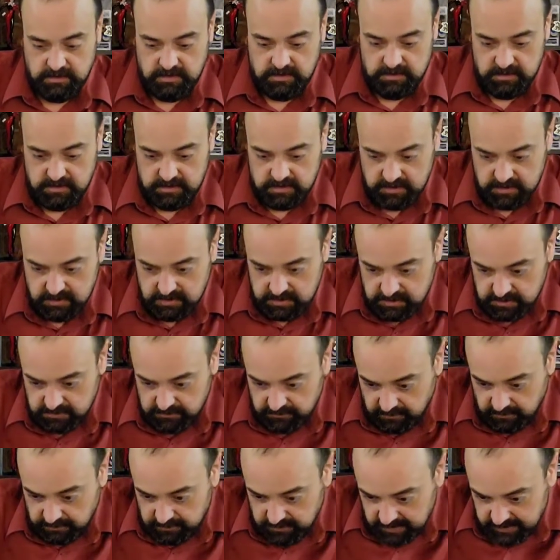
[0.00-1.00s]
So this is
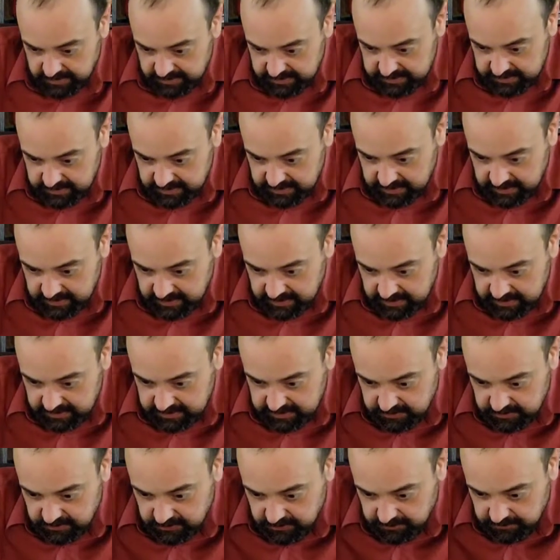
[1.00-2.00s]
from
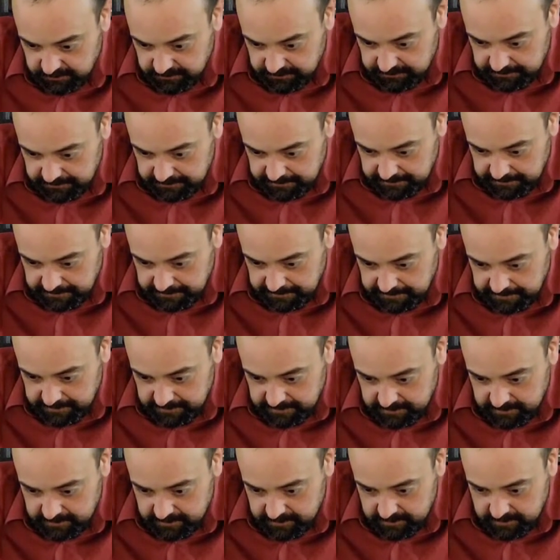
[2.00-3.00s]
1992.
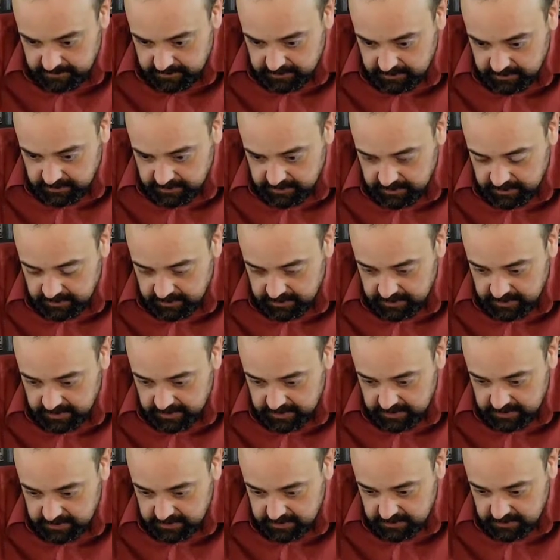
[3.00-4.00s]

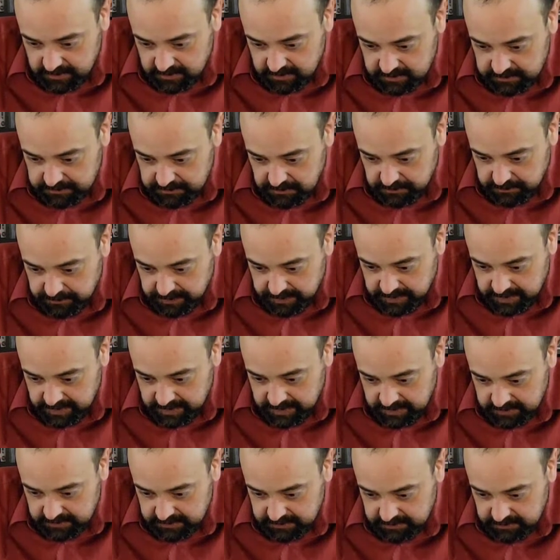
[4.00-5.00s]
8 cards per
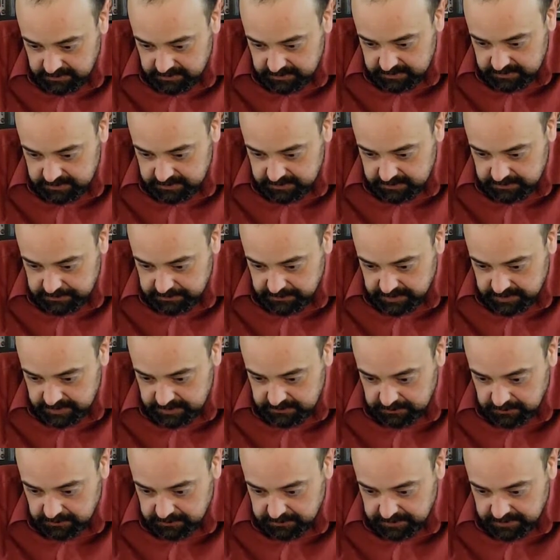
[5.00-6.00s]
pack, 36 packs
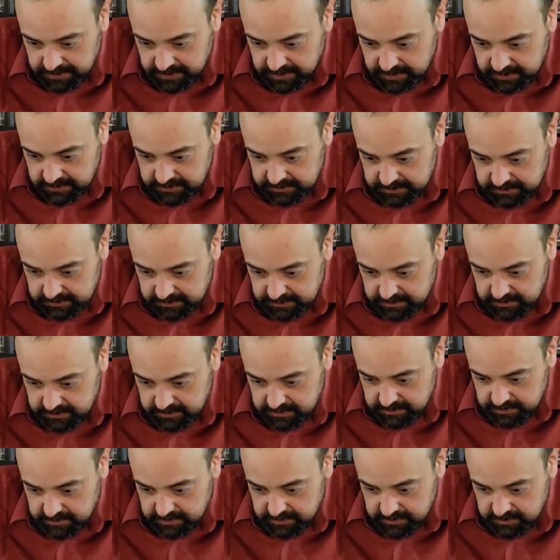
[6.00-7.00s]
per box,
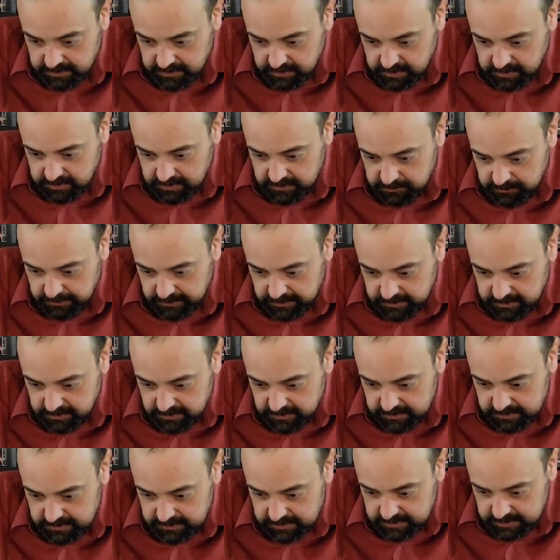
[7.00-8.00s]
120 card
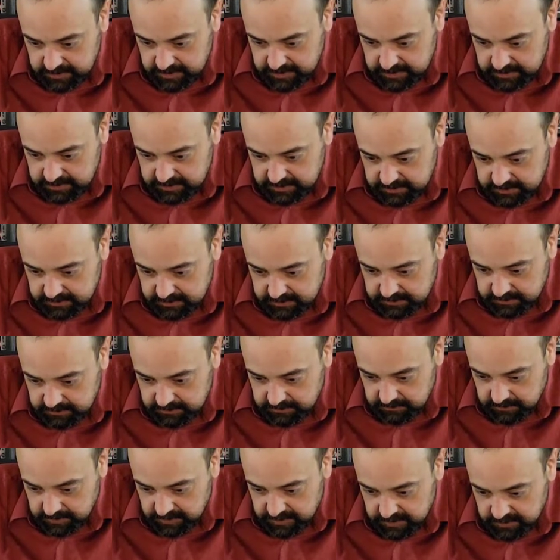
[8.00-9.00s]
sets,
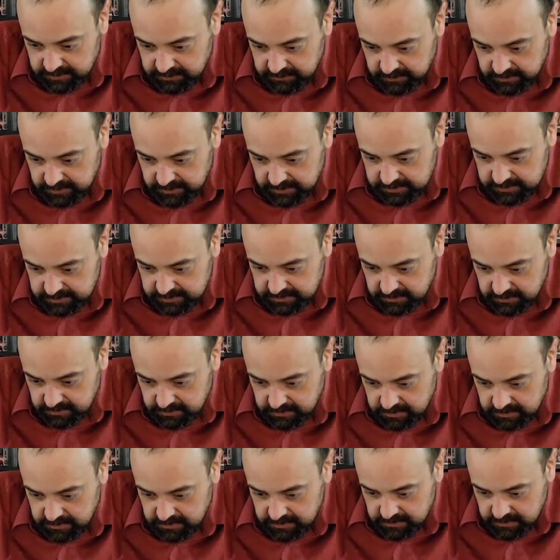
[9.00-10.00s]
randomly
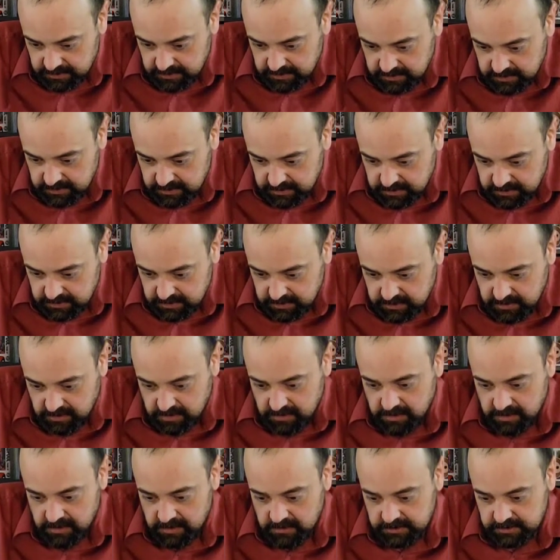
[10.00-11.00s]
inserted
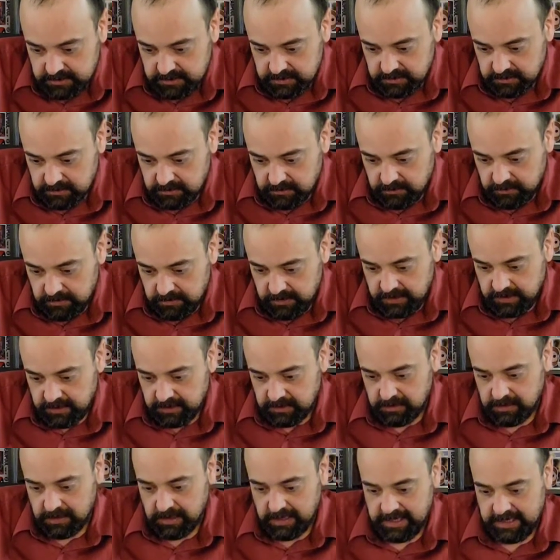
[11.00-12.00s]
cards,
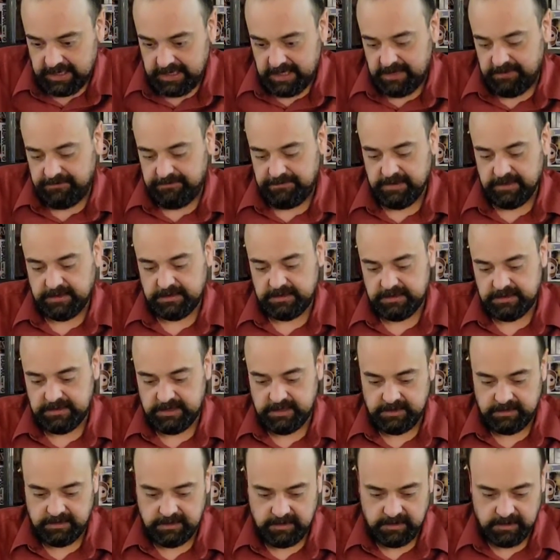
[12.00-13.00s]
including light FX
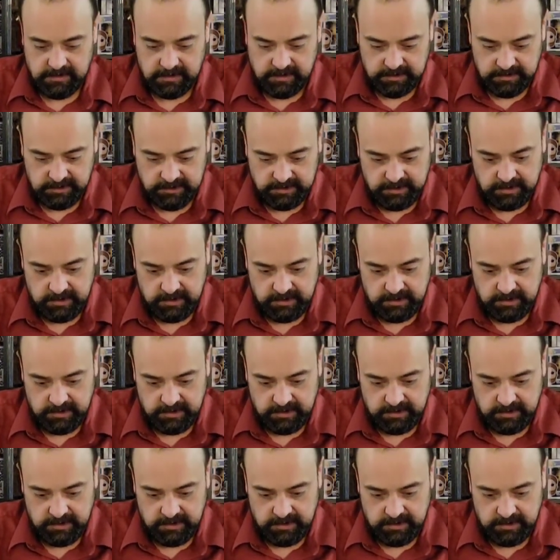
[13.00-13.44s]
technology.